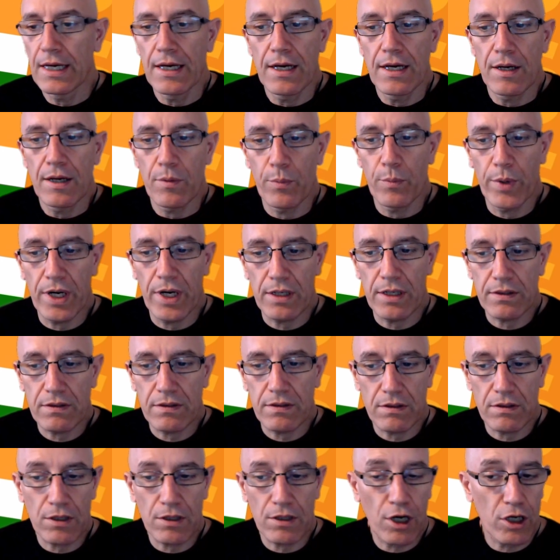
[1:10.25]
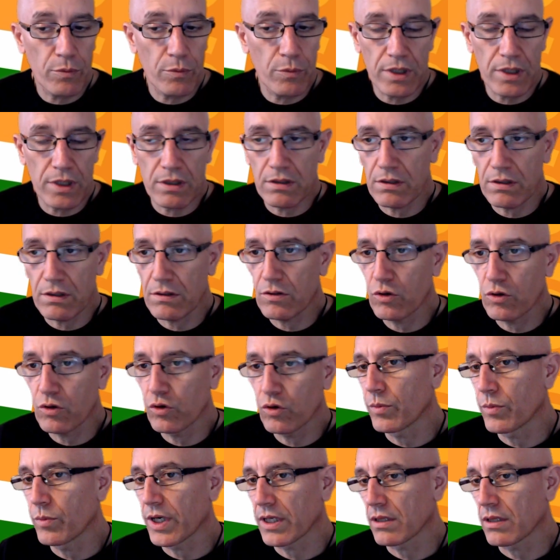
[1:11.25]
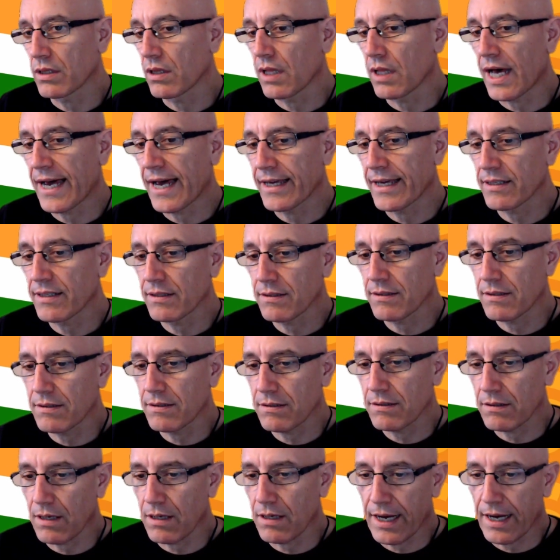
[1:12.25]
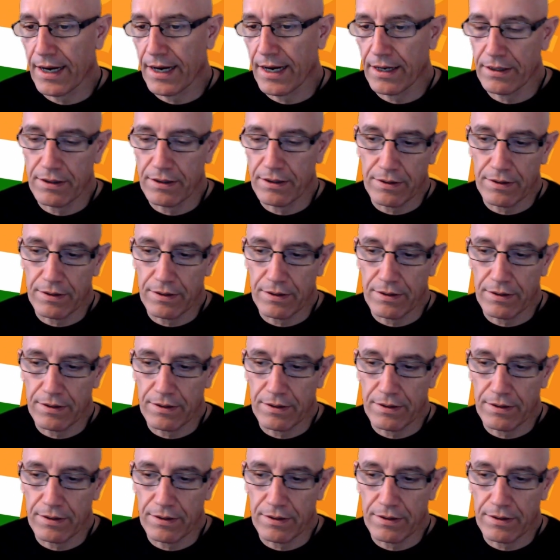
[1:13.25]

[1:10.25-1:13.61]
but normally the two main lines are